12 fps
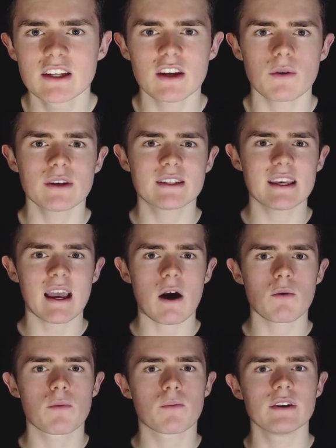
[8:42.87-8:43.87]
Shall we see
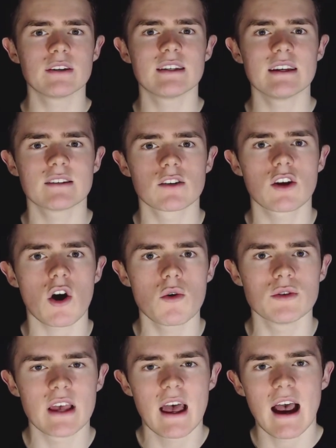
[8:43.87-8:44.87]
how the preseason
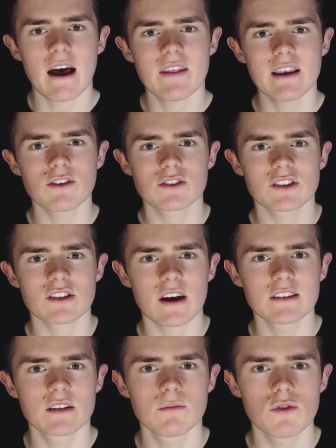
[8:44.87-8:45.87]
goes and then look to
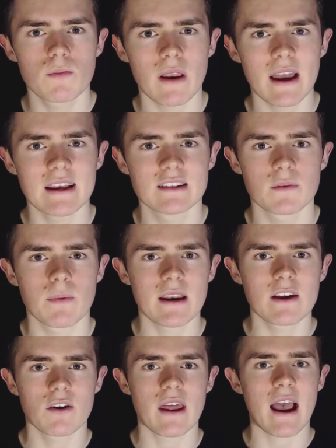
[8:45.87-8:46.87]
sign some new players
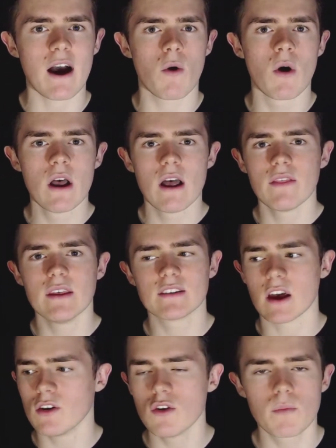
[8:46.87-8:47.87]
depending on how these
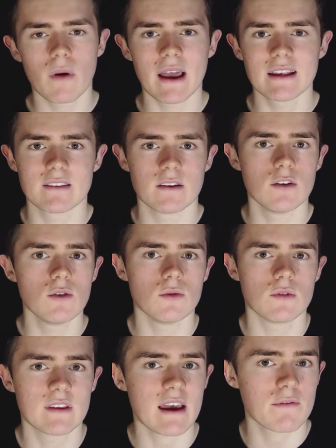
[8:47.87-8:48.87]
new players and the new
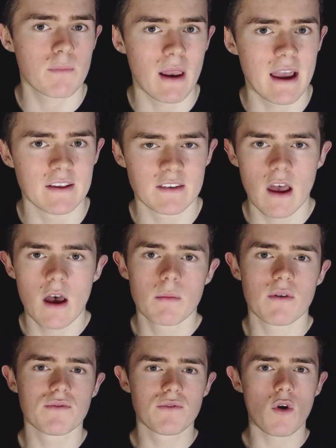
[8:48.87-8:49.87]
depth players
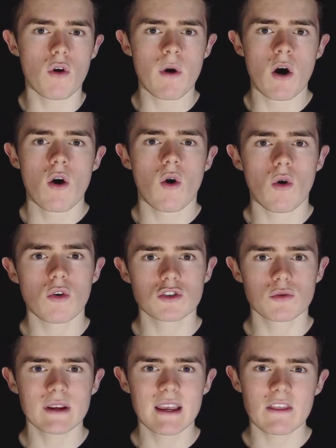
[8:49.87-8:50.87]
perform, or
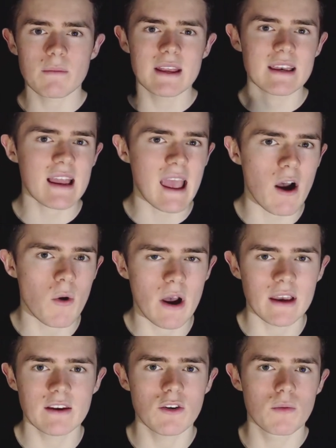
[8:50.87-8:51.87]
should we get them in now,
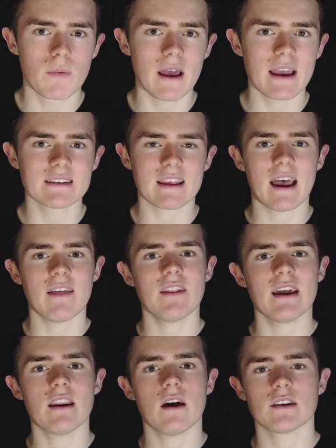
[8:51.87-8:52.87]
any new players, and
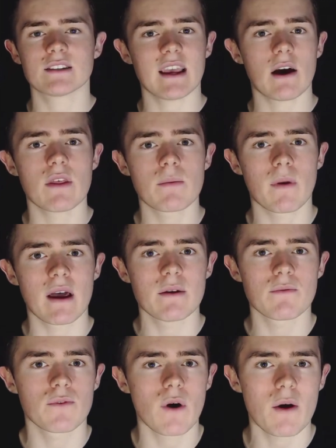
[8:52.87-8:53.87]
then see how they play
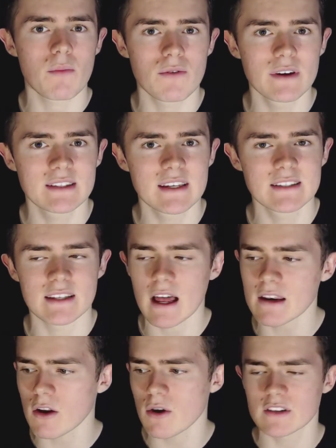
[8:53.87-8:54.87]
throughout preseason? I
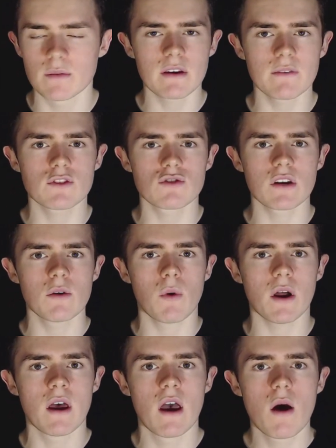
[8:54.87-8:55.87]
don't know, it's a bit of a tricky
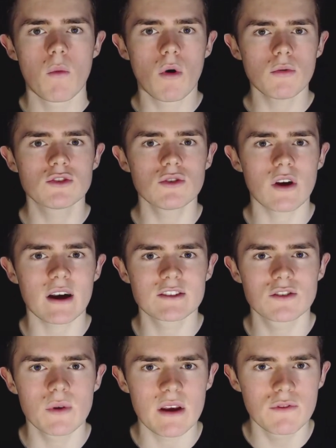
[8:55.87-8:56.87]
one. What would you guys
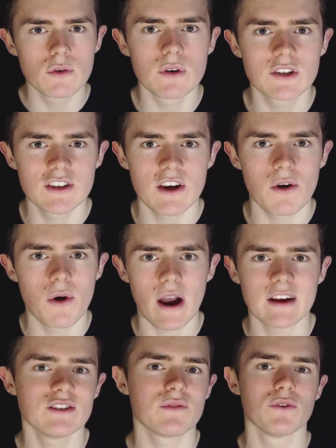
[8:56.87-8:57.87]
do if you were Gio
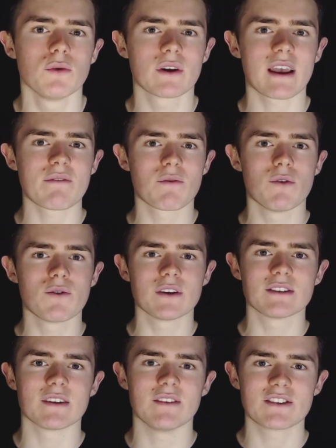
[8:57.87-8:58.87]
and if you were Gavin
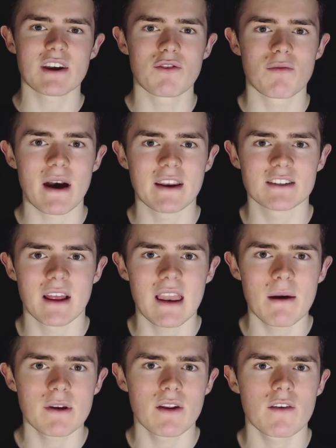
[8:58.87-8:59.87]
Wilkinson, the general manager?
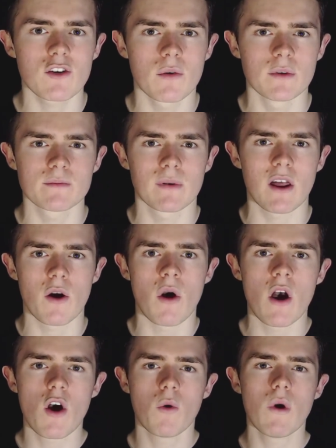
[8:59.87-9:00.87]
Let me know in the comments below.
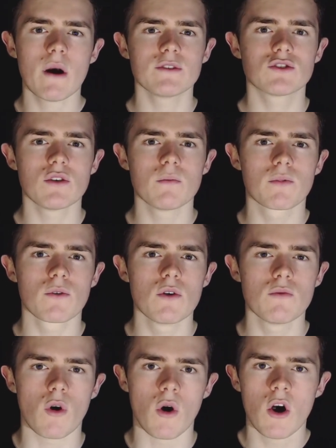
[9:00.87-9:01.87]
Where would you
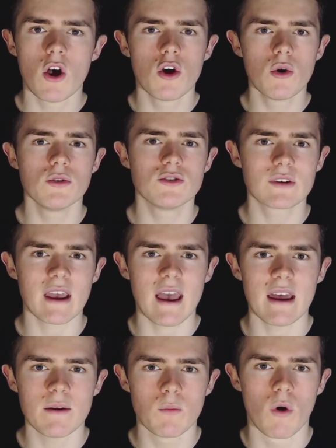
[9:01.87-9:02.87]
improve, or who would you get
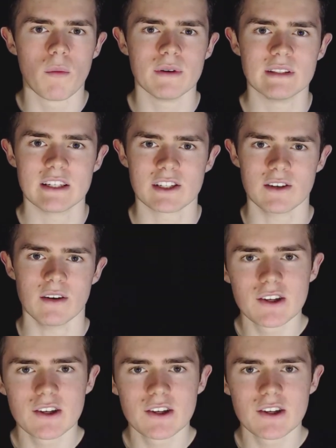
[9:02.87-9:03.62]
and in what position?